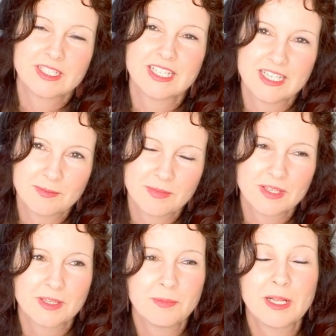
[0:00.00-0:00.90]
team,
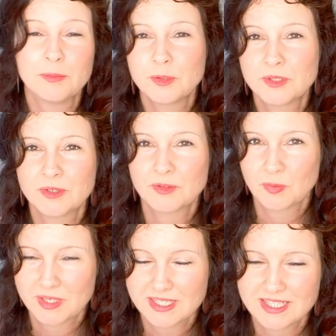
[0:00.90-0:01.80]
the Balbusso
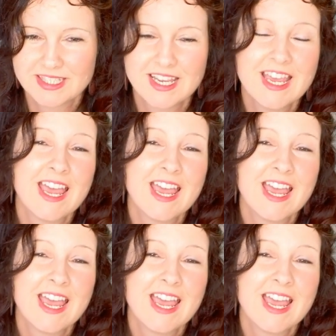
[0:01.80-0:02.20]
twins,